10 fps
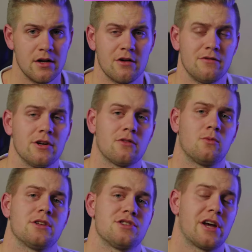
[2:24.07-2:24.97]
Now, if you guys
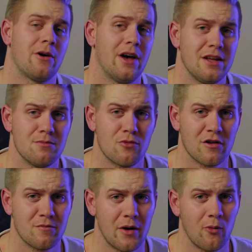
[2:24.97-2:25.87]
wanna check out any more
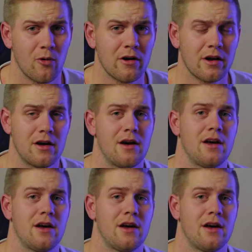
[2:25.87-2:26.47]
of my work,